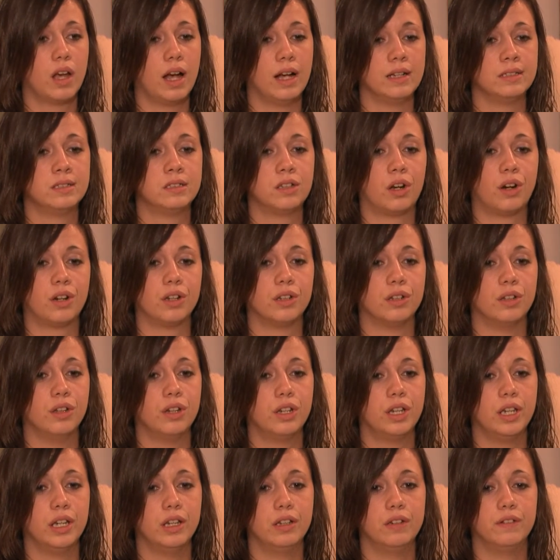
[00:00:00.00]
I started
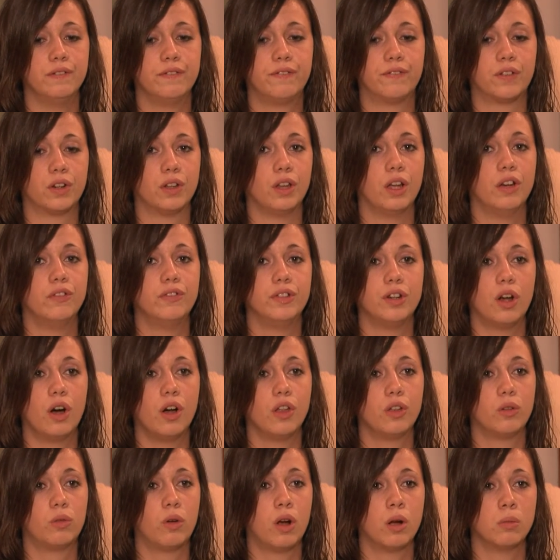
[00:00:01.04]
looking for love in
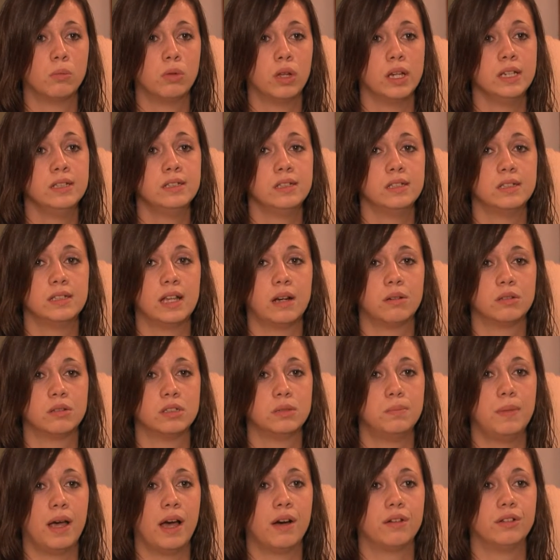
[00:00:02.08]
all the wrong places. I
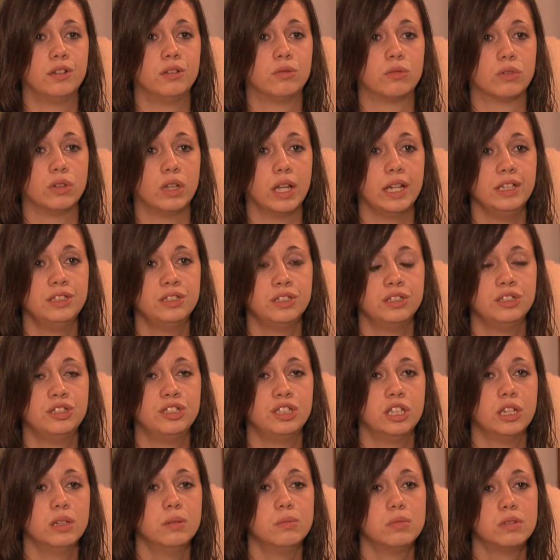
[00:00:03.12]
was bound in
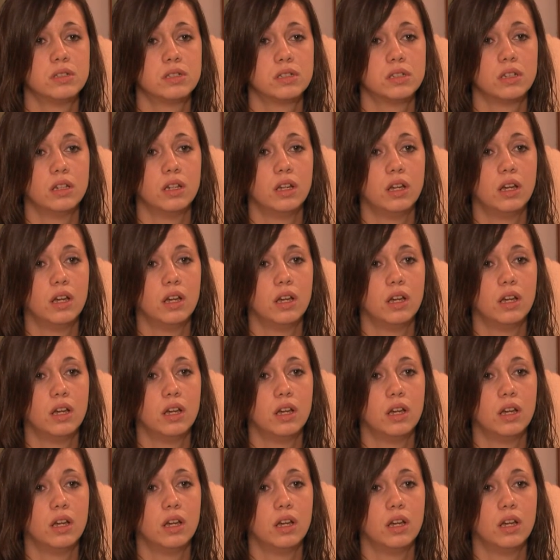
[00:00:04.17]
relationships.